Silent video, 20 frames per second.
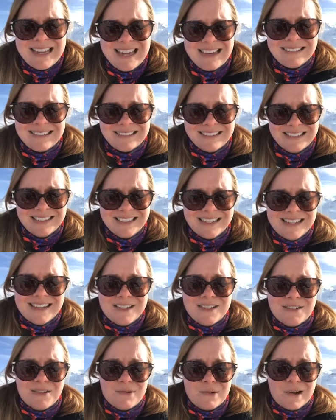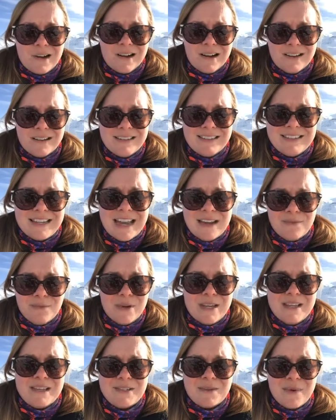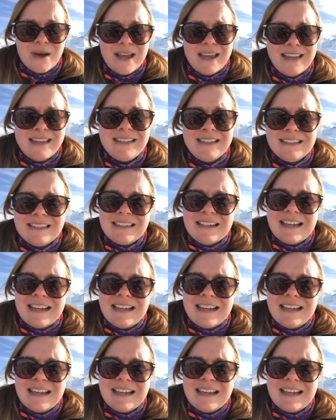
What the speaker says: in to our 10 weeks away,